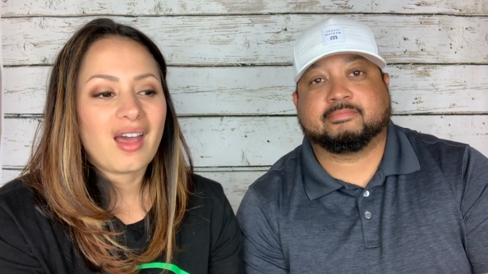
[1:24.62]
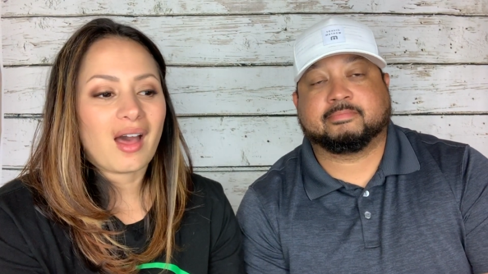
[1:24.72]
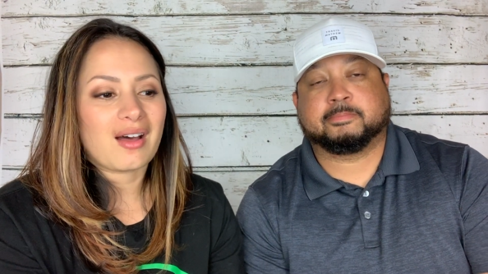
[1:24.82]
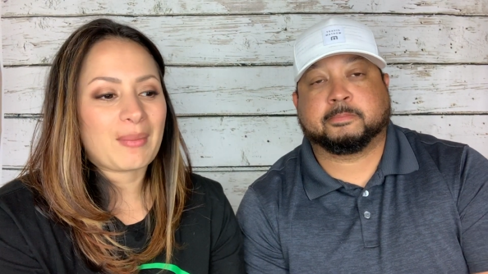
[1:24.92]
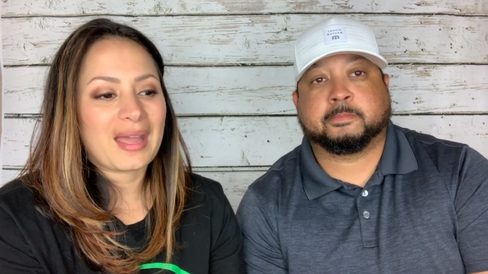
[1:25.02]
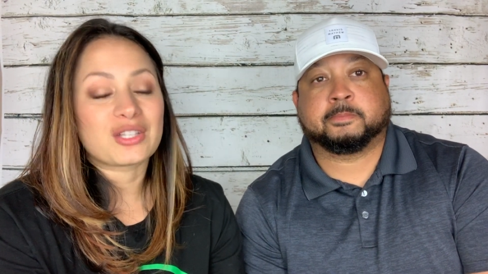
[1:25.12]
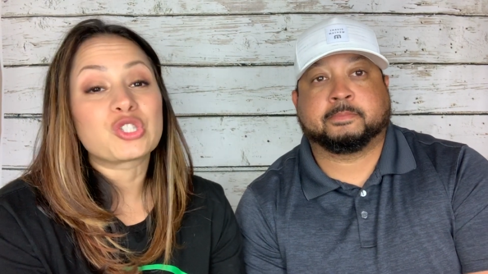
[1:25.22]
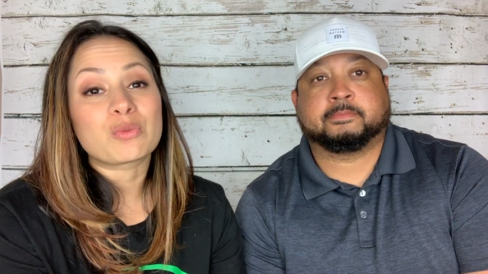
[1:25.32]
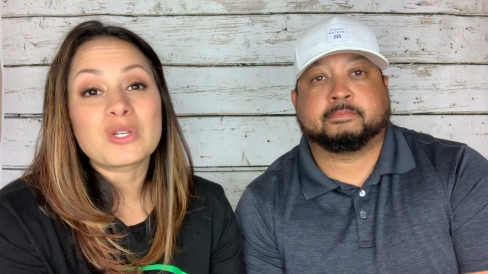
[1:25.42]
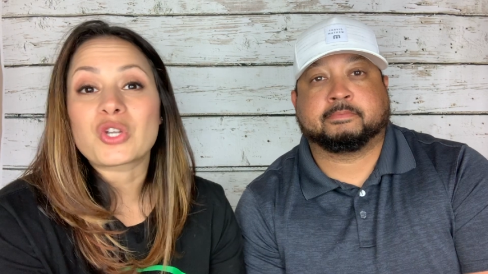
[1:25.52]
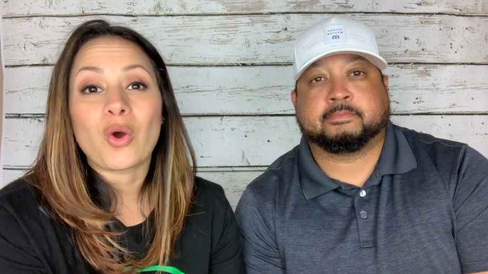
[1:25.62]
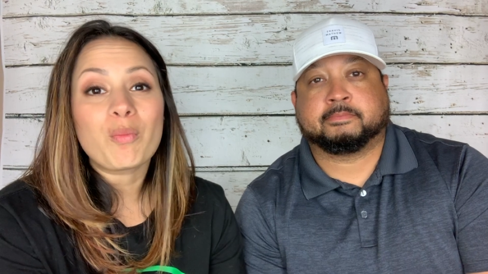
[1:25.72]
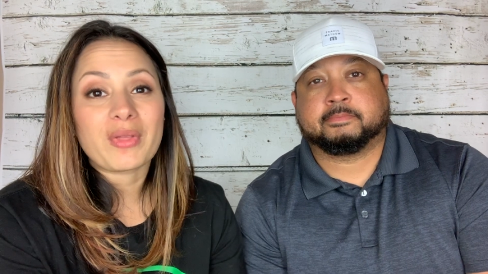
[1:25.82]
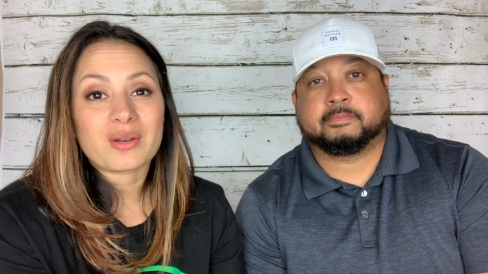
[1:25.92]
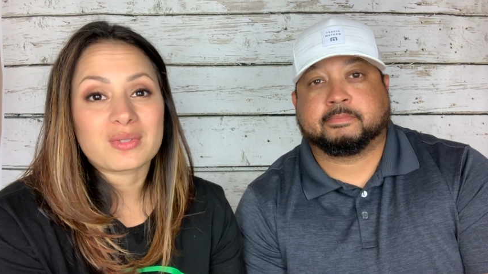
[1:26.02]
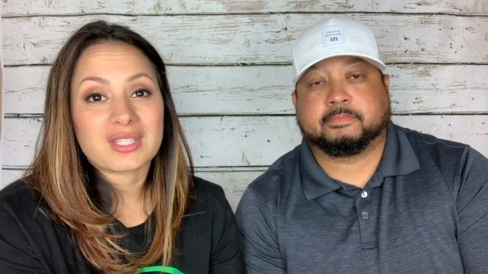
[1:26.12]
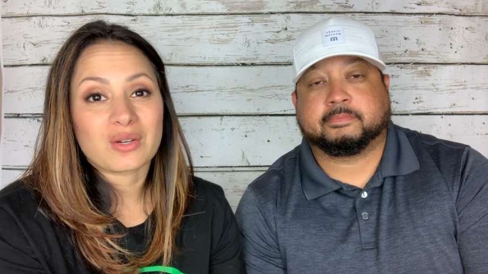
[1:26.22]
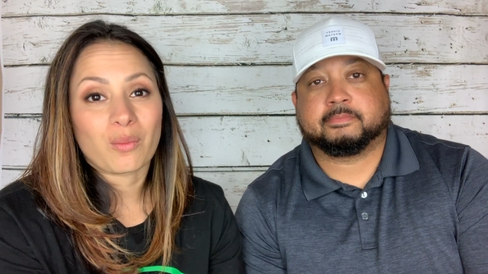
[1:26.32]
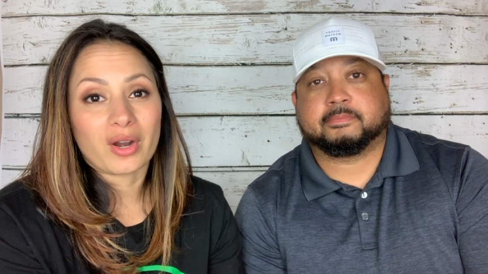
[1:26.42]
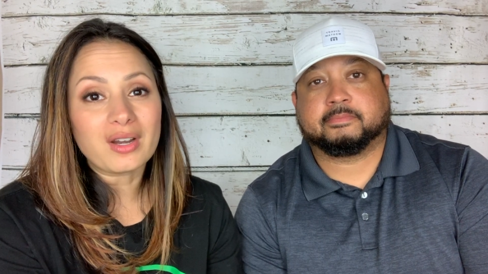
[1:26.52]
Speaker 1: Um, I had so much hope that it was going to
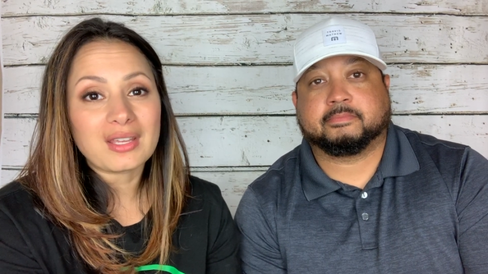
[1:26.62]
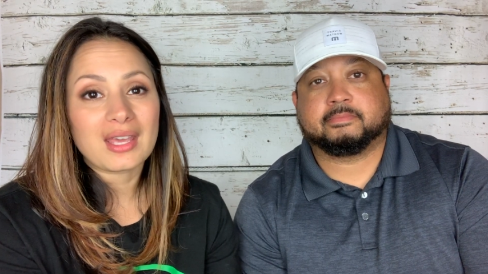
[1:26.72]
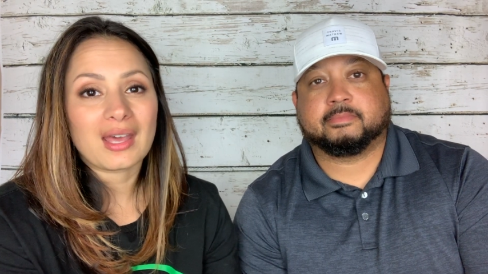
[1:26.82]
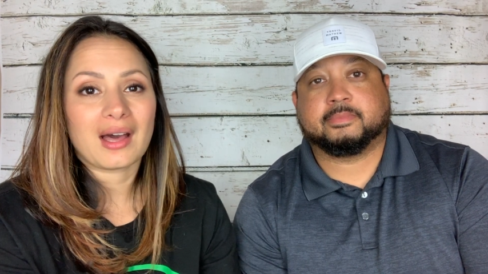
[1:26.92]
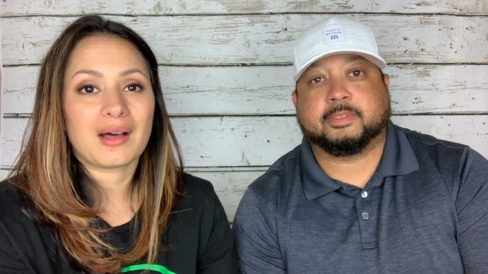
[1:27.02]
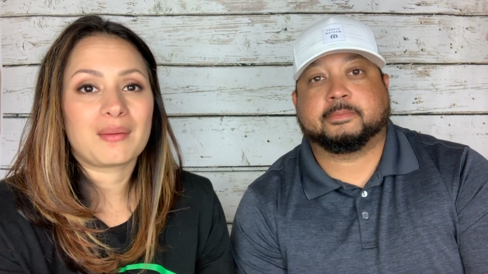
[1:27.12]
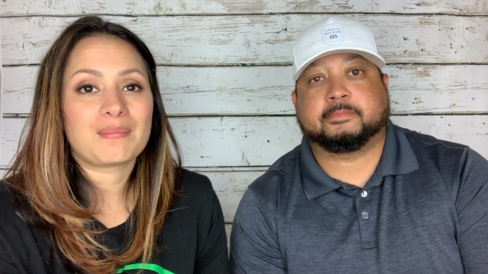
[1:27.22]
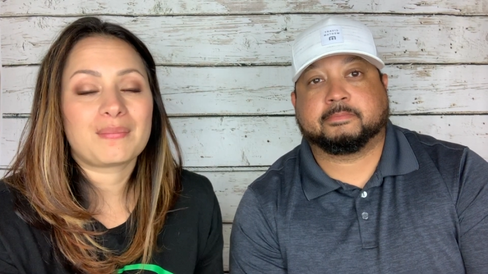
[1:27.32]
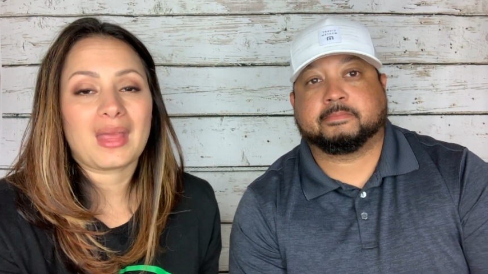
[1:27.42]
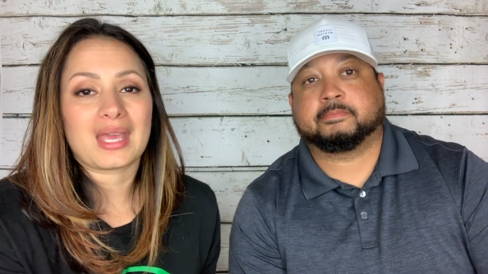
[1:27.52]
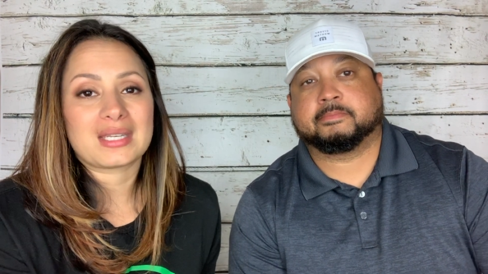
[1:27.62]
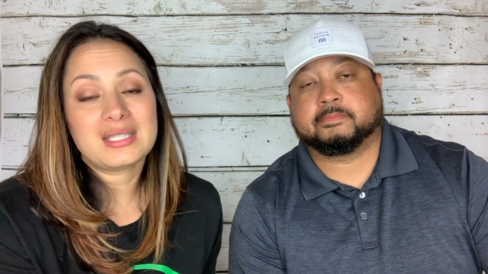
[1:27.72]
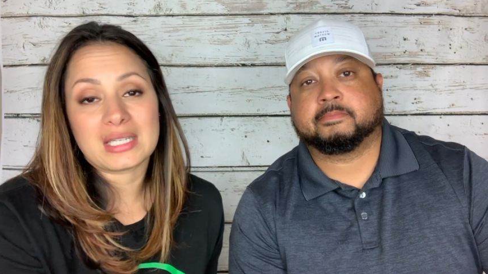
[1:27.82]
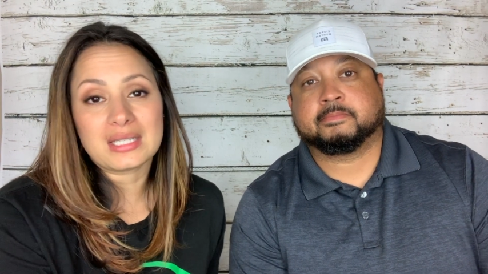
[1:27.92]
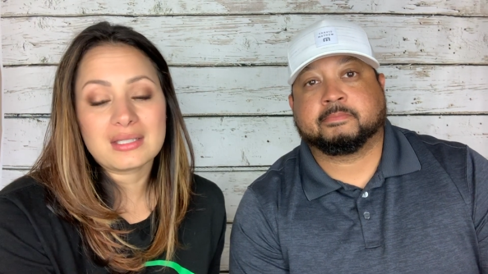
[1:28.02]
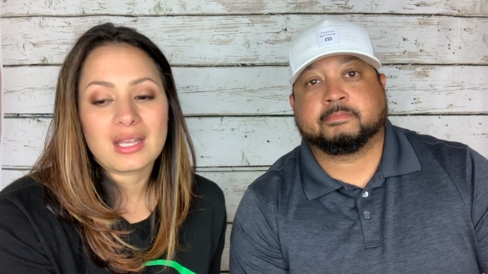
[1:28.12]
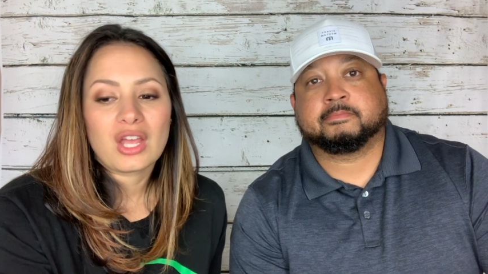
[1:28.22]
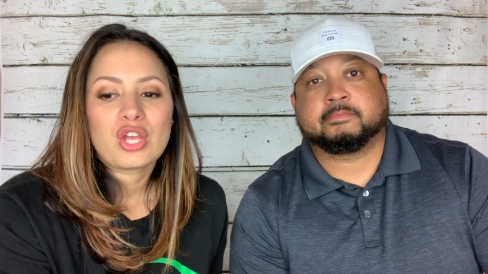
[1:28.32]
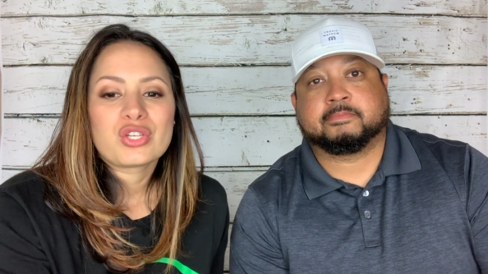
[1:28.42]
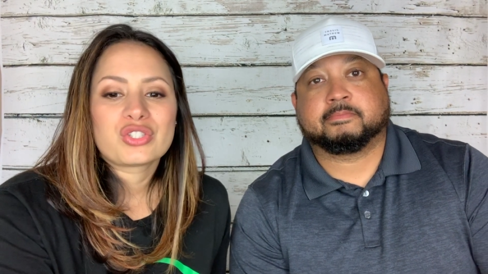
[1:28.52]
work, um, and it didn't.
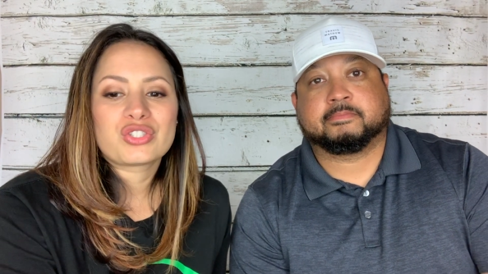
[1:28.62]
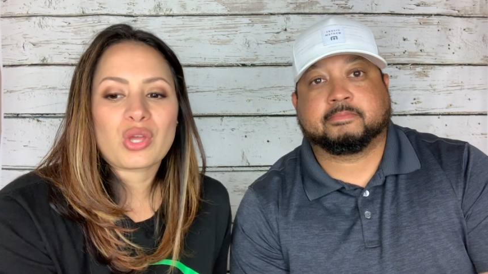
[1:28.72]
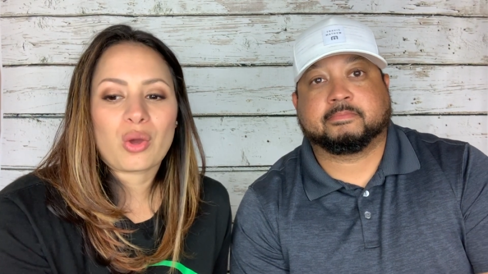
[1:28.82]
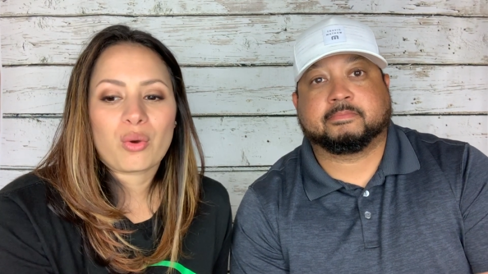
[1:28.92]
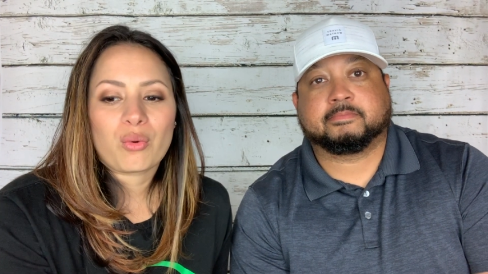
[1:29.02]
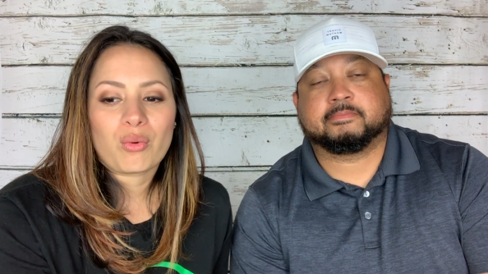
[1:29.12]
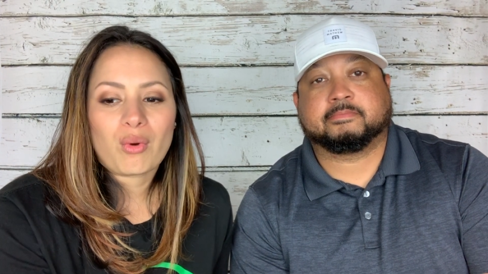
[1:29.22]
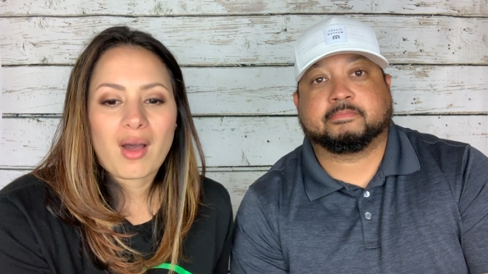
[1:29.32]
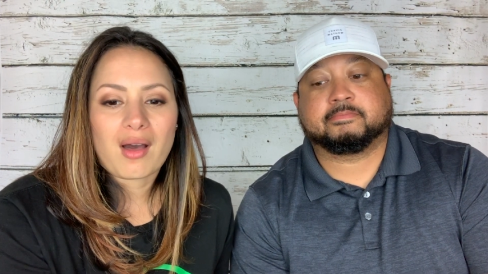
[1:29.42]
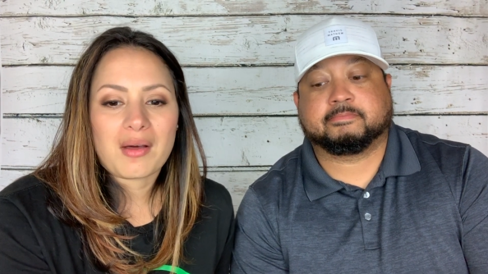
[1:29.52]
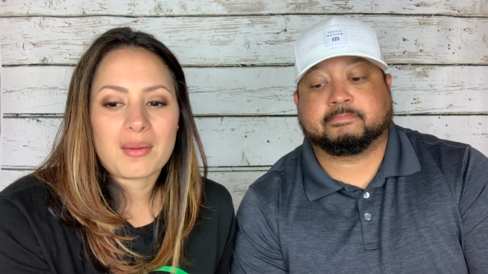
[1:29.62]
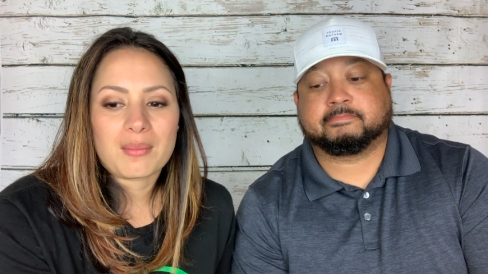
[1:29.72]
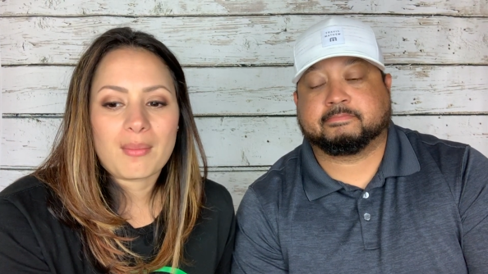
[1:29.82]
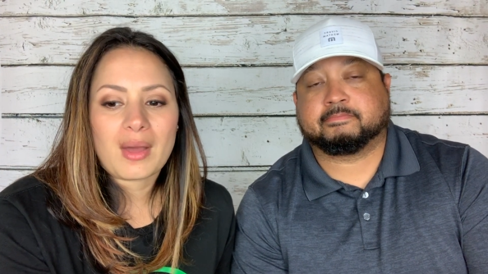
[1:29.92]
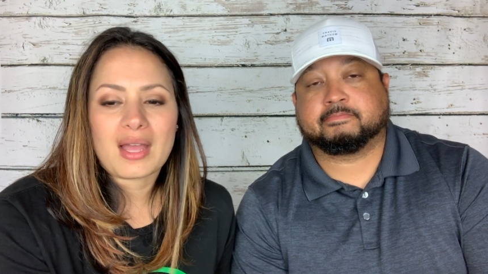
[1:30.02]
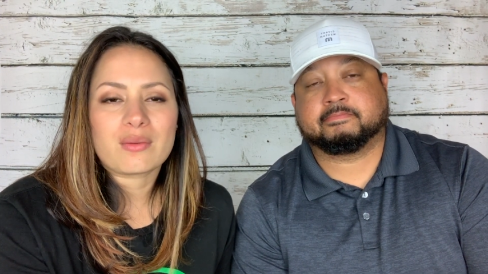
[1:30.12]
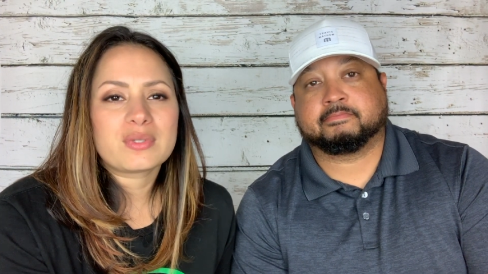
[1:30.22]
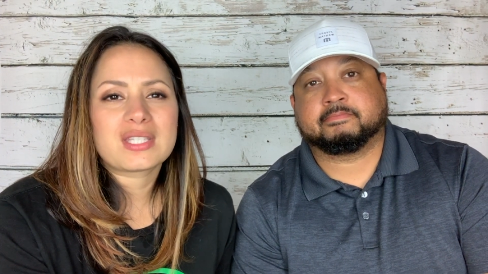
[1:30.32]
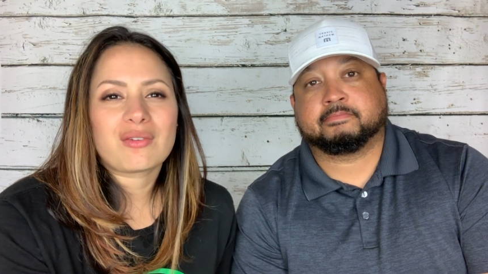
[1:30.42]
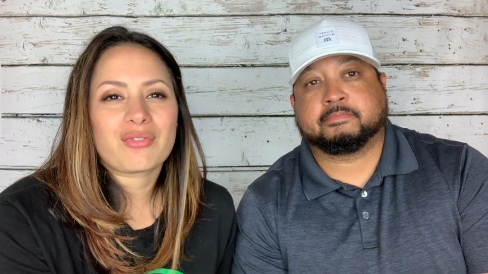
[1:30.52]
So um, I would
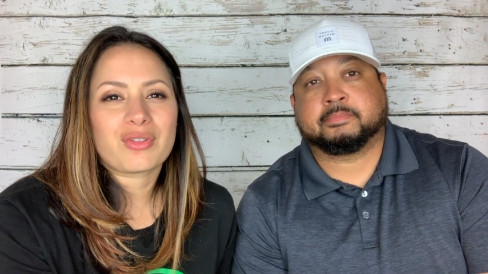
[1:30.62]
say for